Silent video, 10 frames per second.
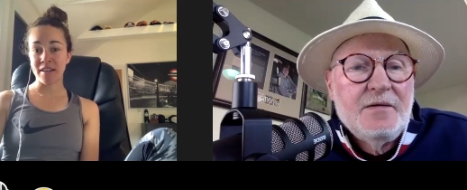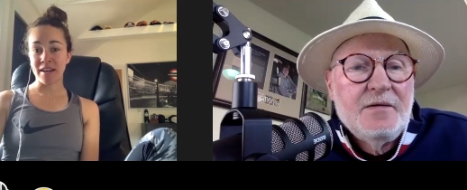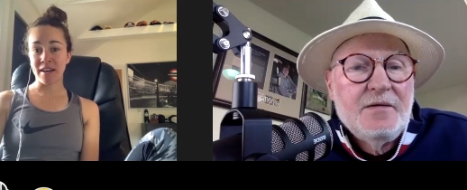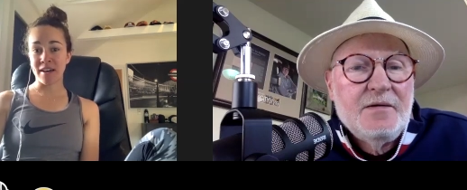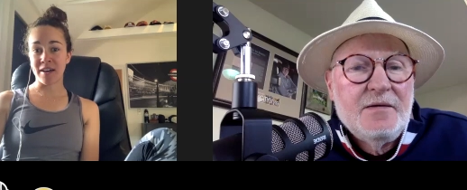
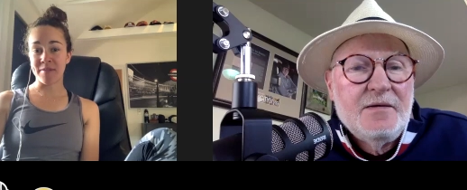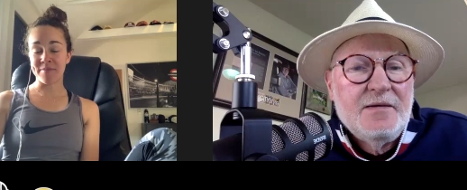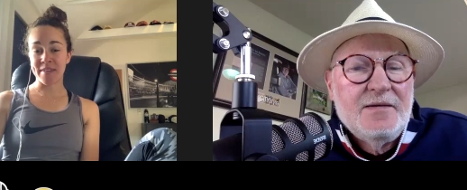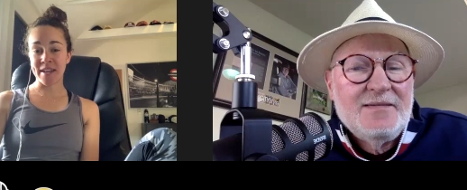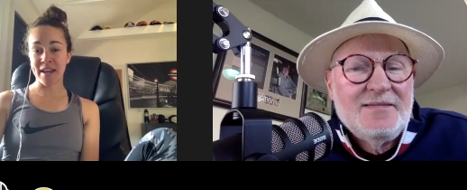
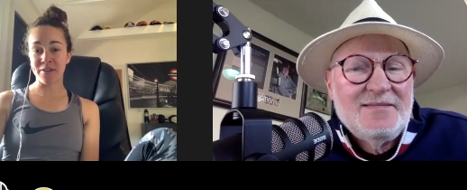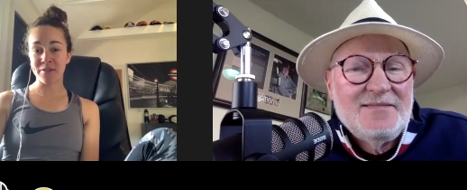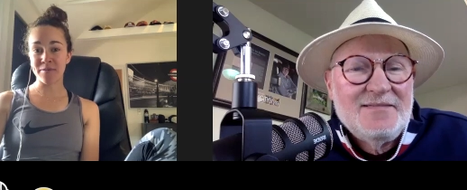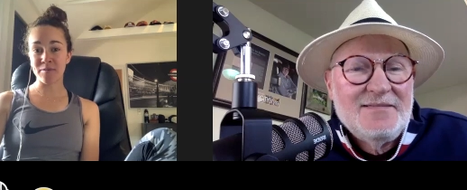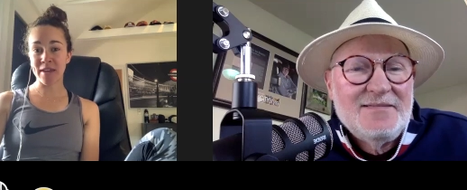Speaker 1: um,
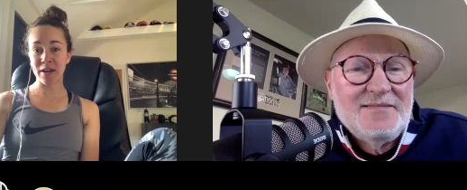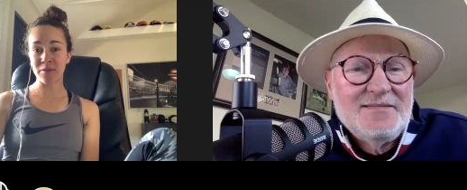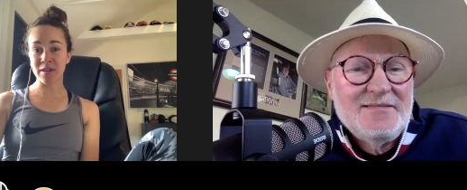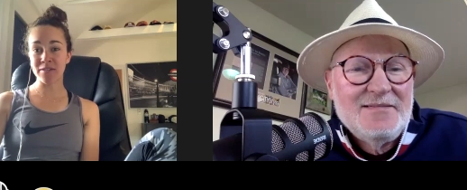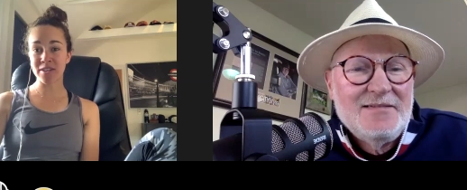now now the
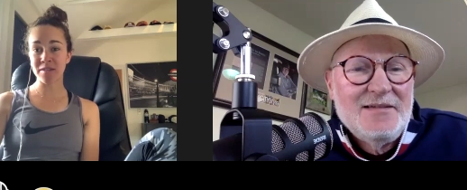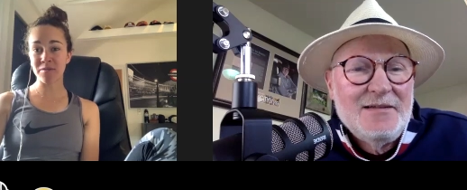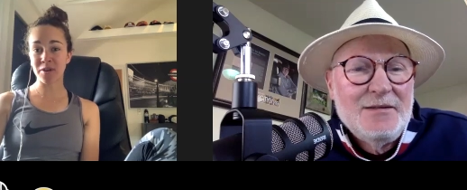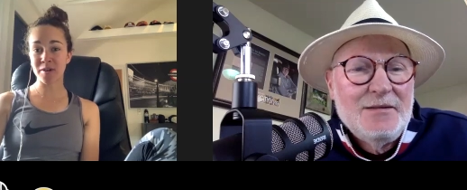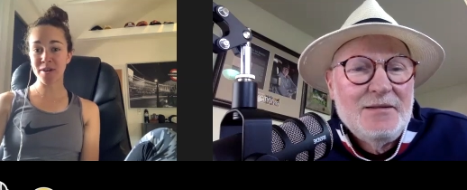weather's
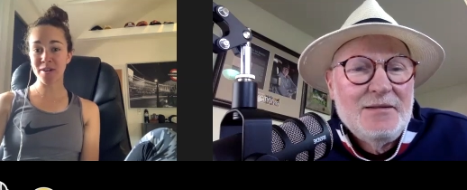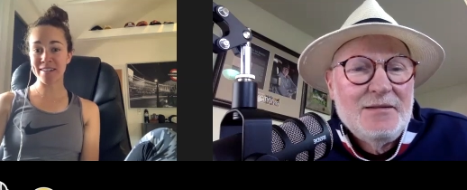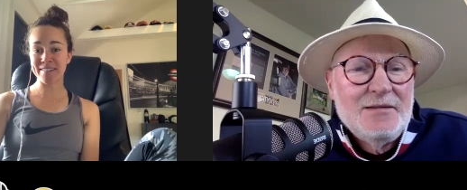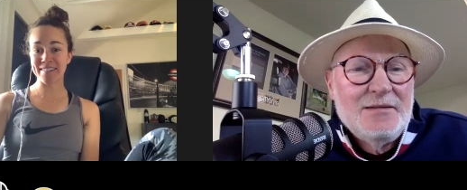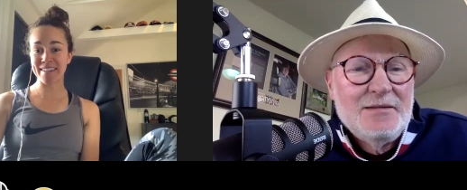getting warmer
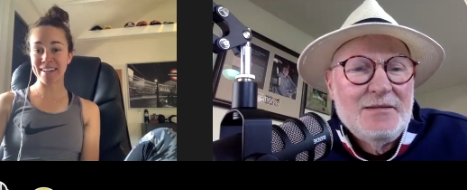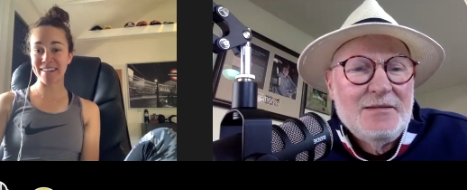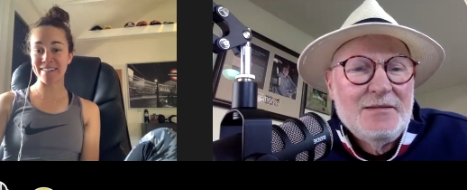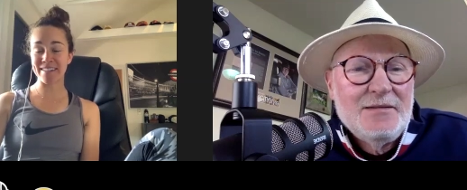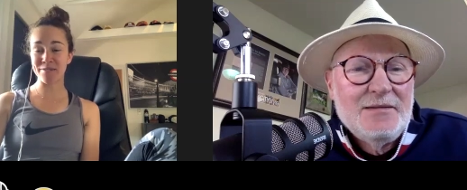and just kind
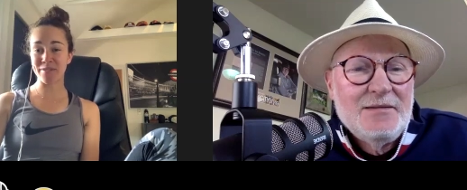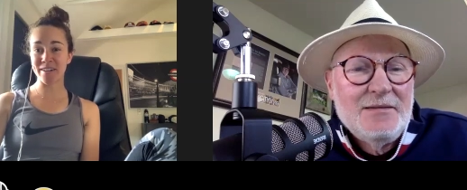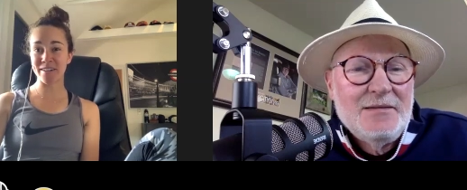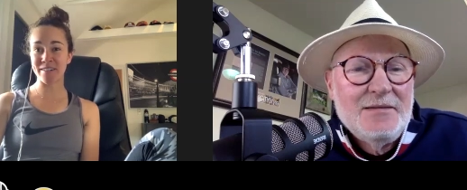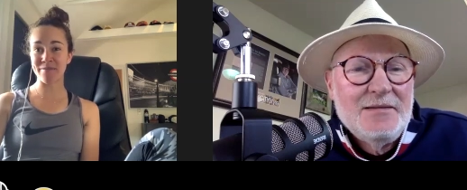of seeing
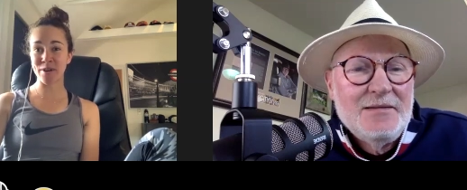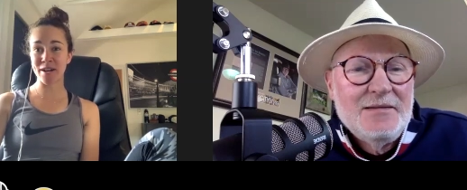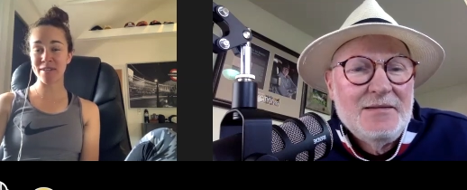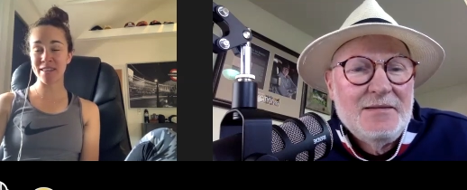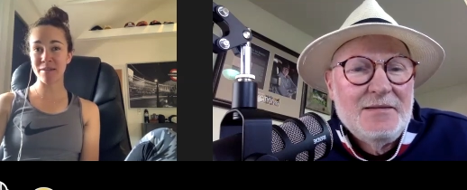where where
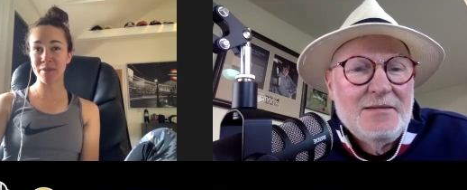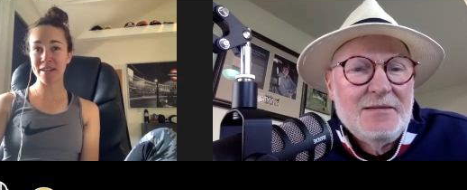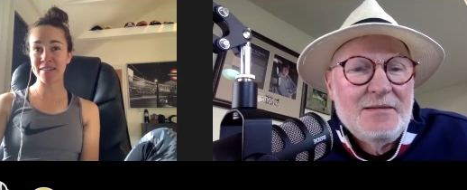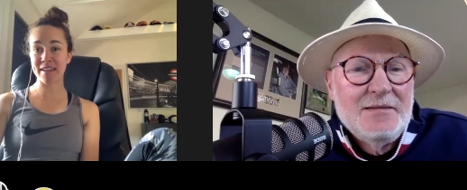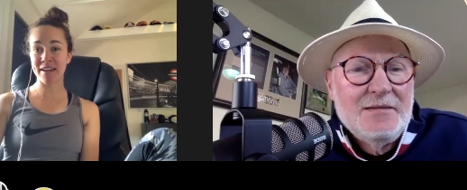everything
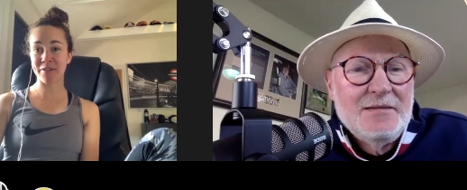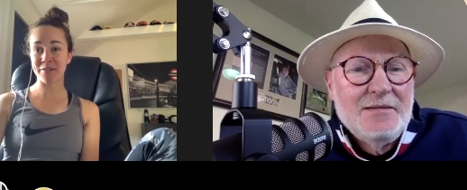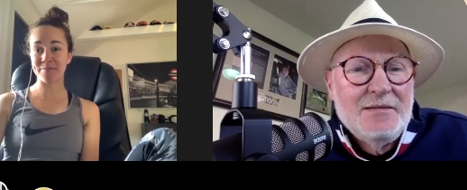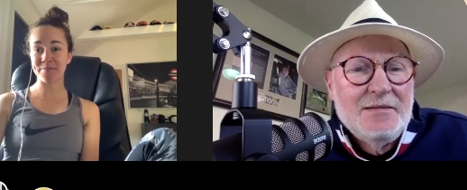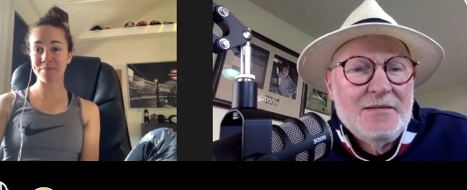plays out
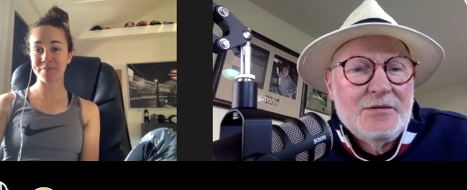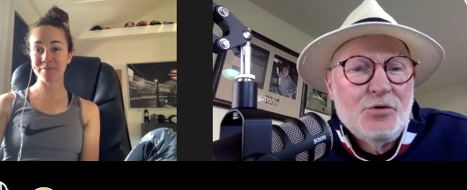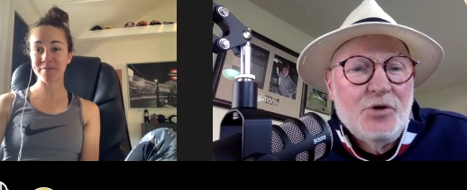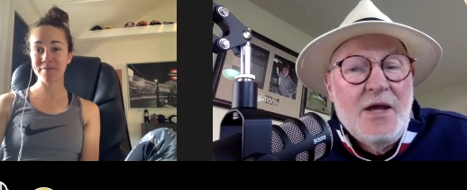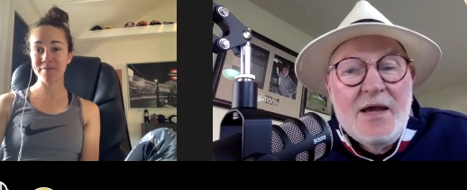
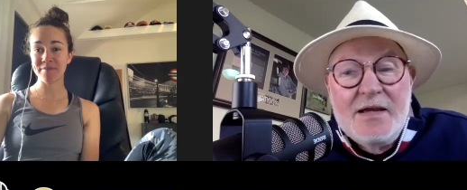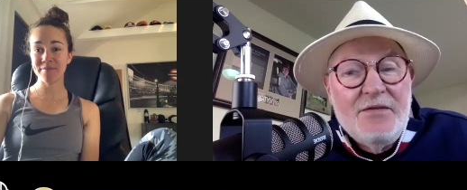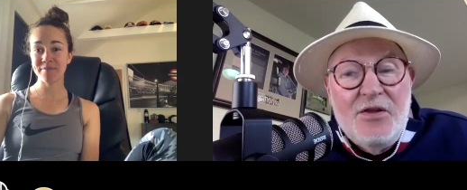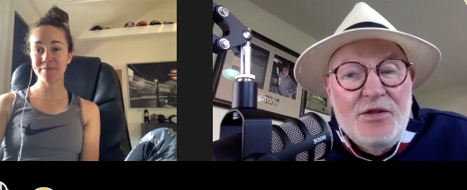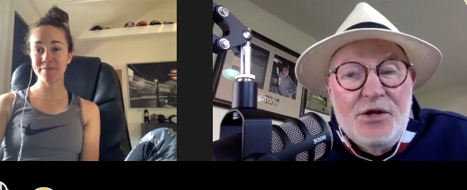
Speaker 2: cool
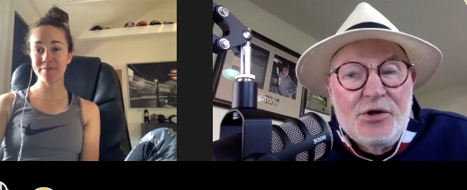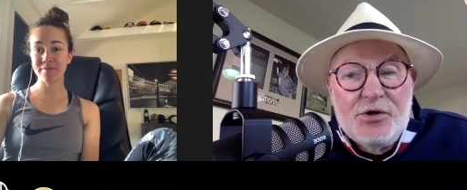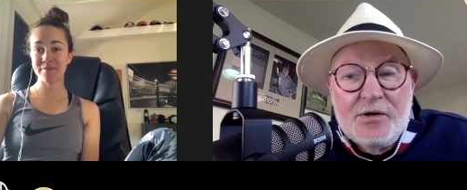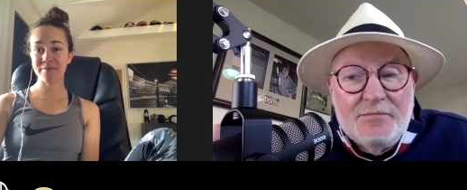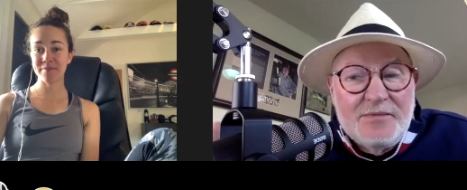given that
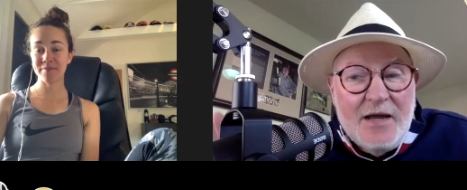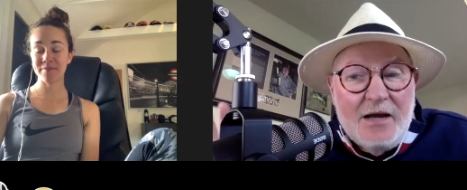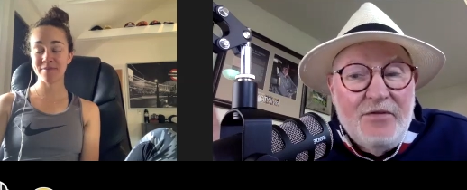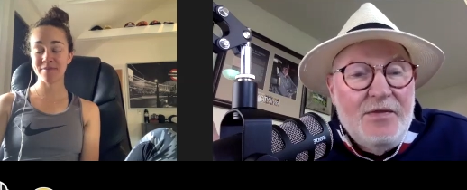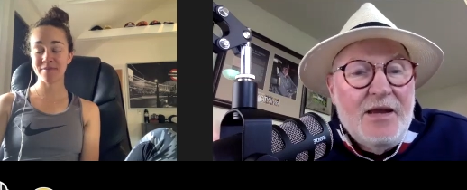you're
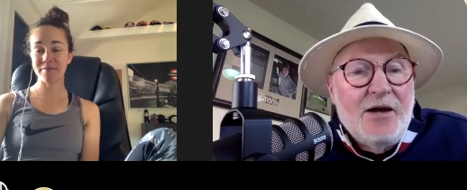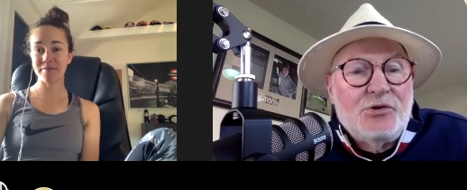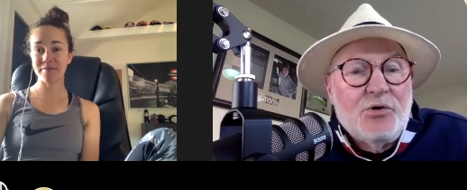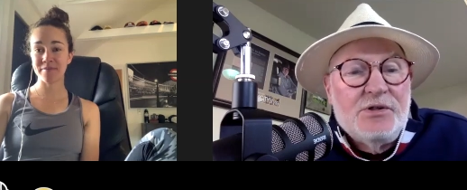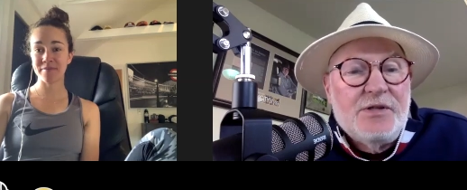kind of in the
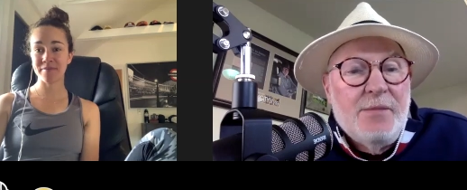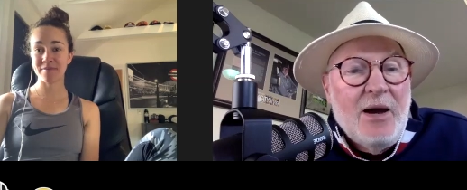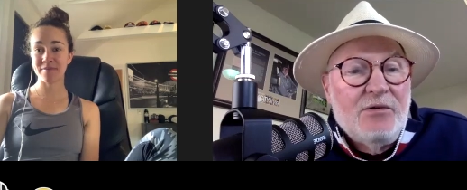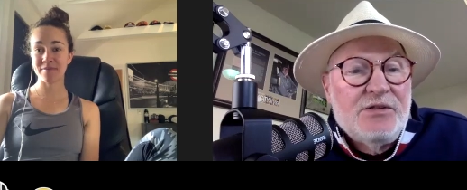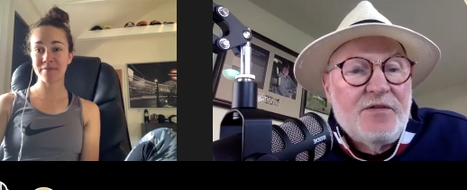outdoors in the
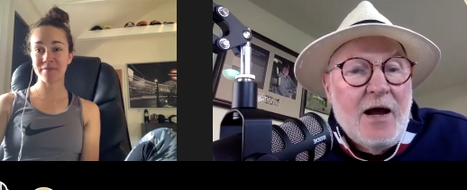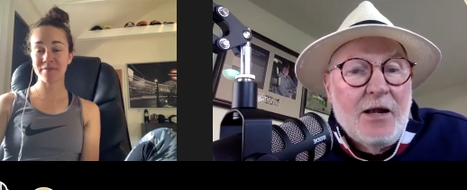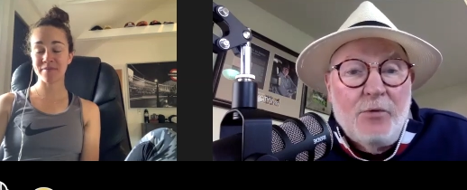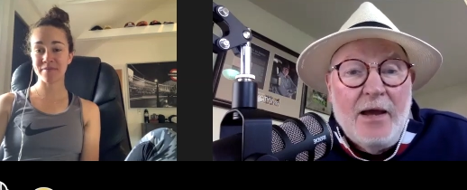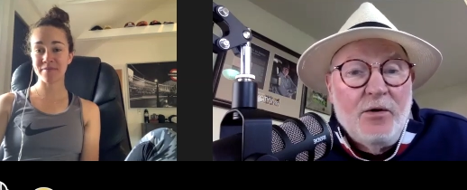mountains of
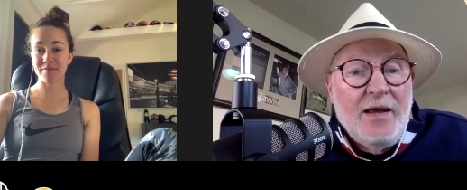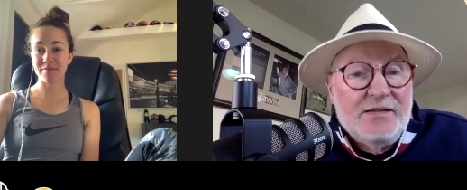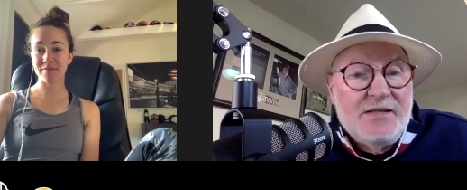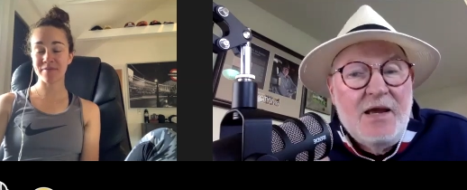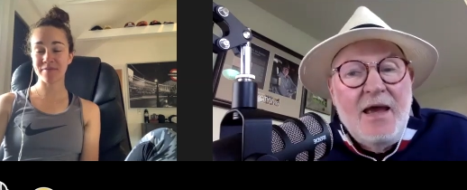colorado
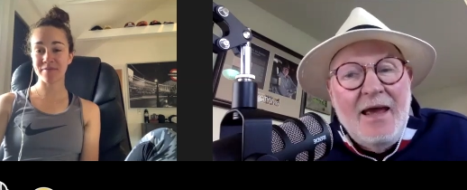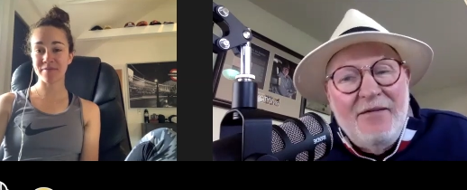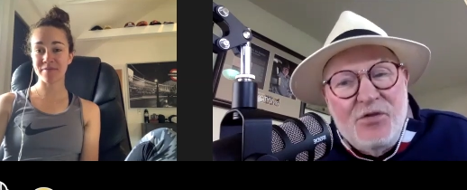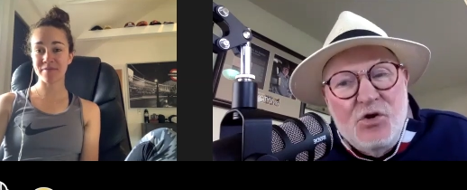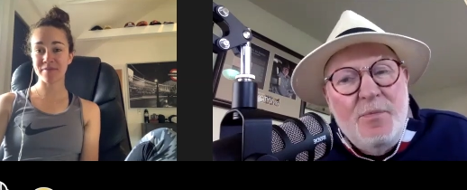has
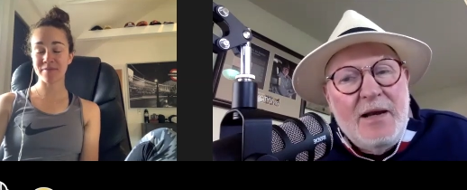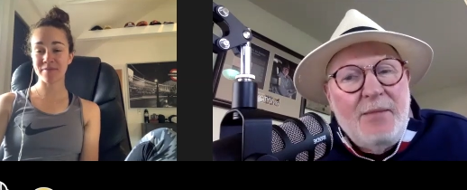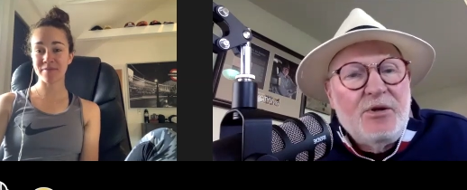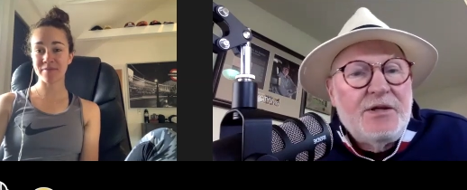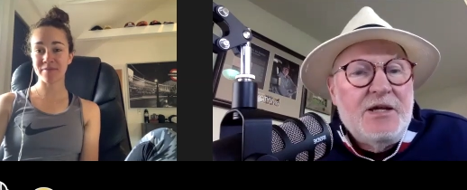have you been
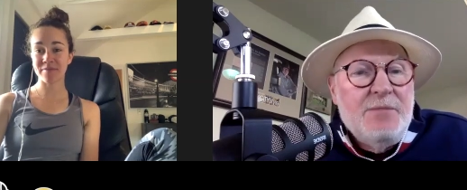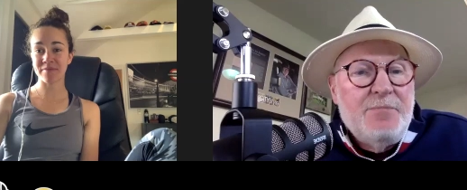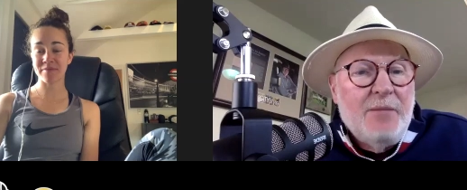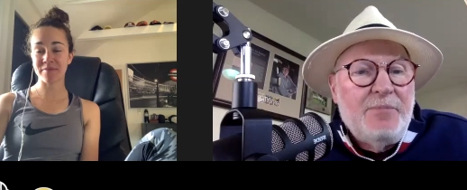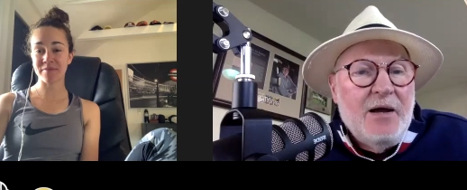able to
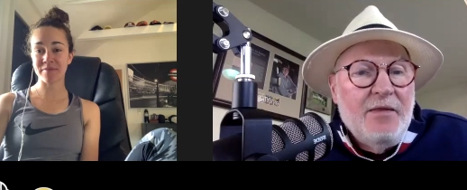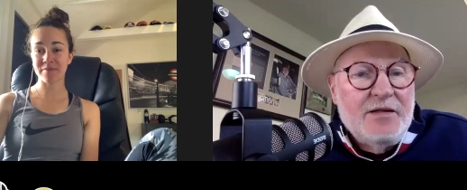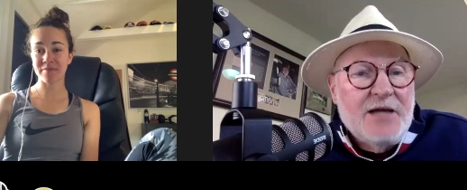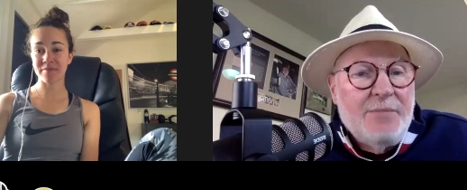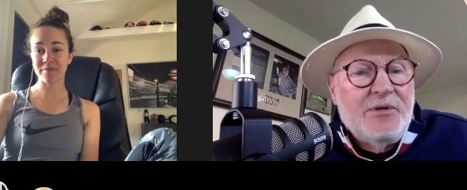keep up on the type of